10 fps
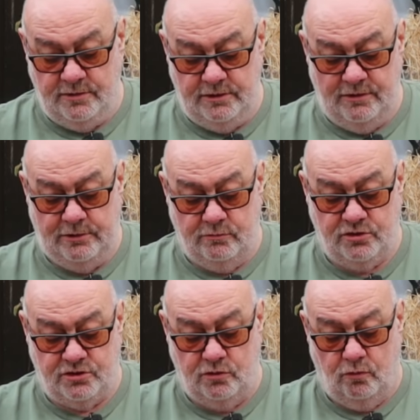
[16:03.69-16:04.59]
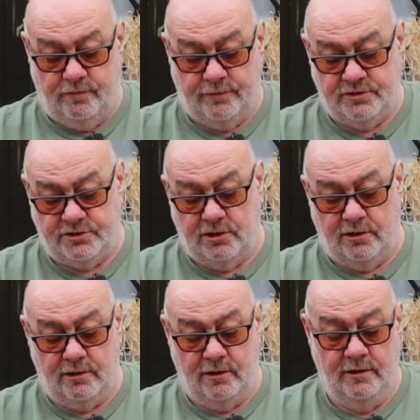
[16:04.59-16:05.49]
You know, they don't store for a
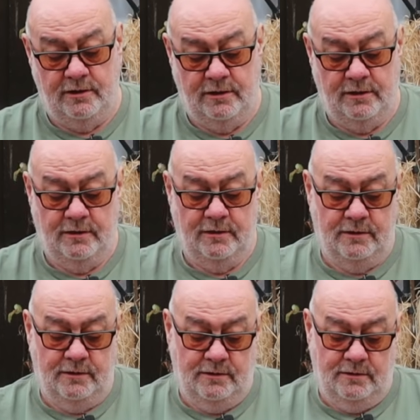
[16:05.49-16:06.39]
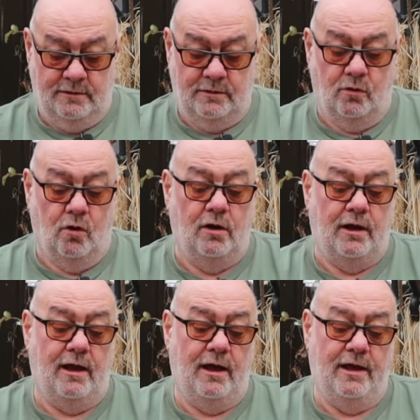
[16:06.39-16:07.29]
start. Oh,
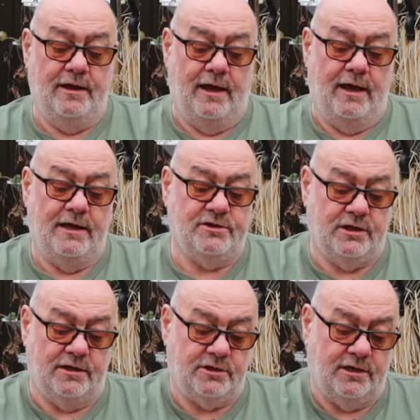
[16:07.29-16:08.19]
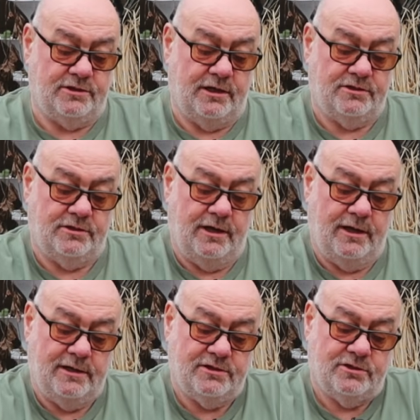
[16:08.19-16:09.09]
yes, yes, yes, yes,
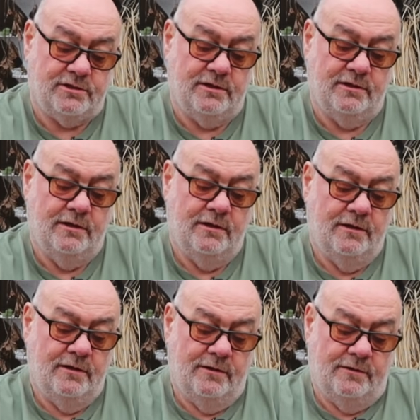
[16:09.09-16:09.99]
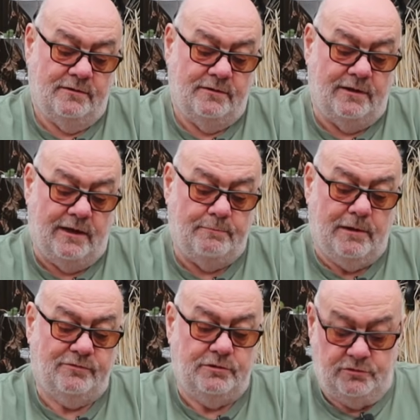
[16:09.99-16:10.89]
yes. Yeah, I might
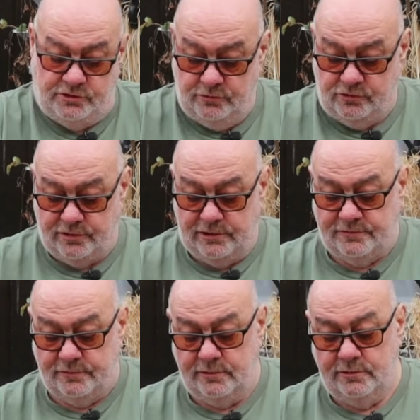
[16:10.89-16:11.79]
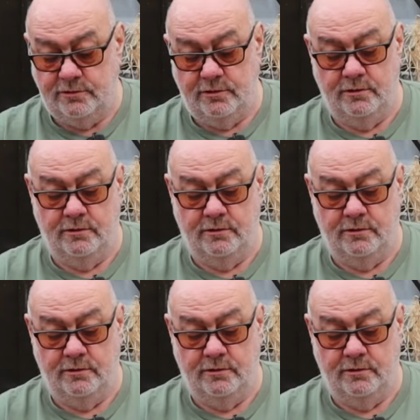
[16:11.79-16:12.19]
have to use 2 trays for these.